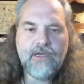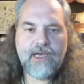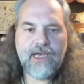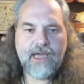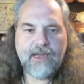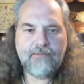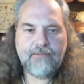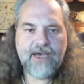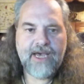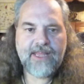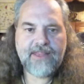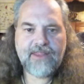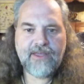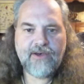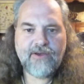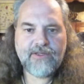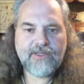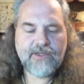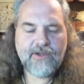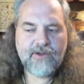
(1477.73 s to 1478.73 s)
and my
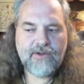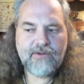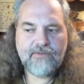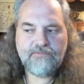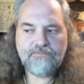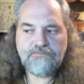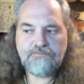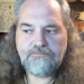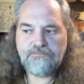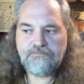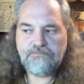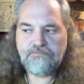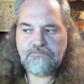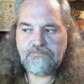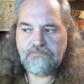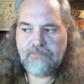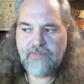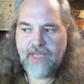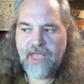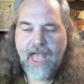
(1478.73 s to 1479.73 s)
thoughts on
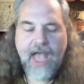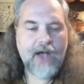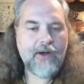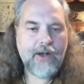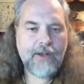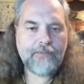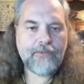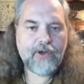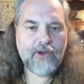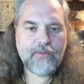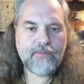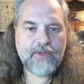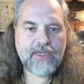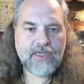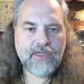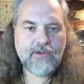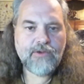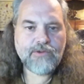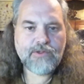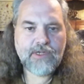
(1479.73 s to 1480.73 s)
how I'm going to be
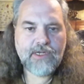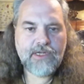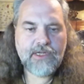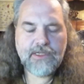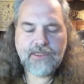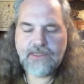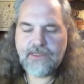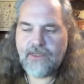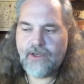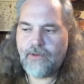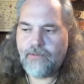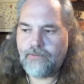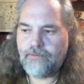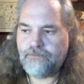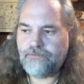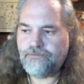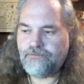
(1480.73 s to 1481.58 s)
using it. So,